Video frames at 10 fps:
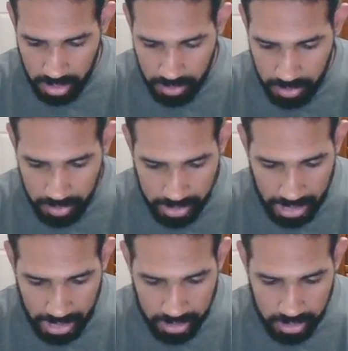
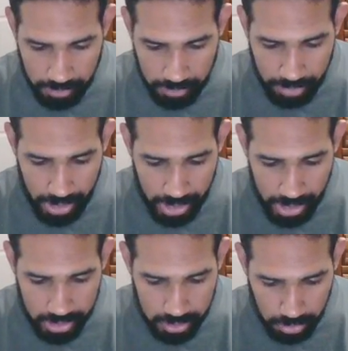began to butt
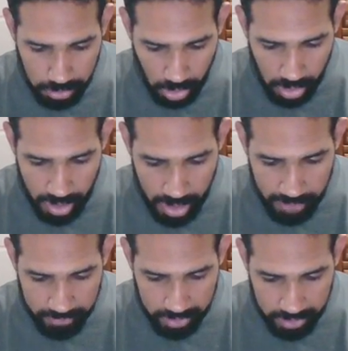heads more
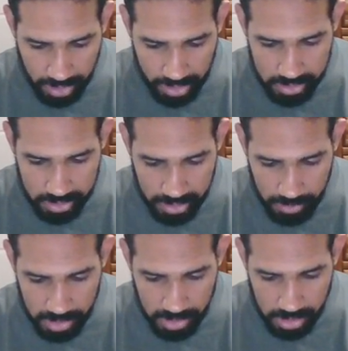often, and
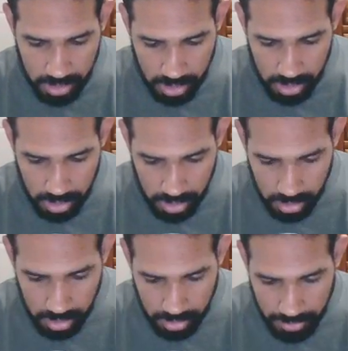Simmons
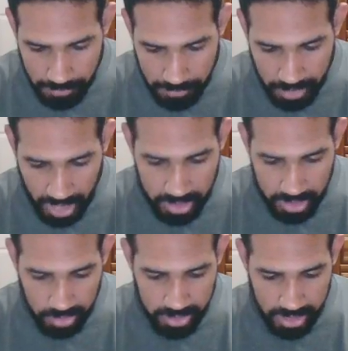planned to
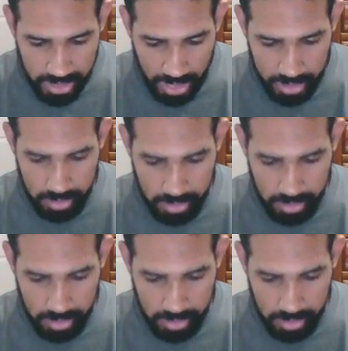resign.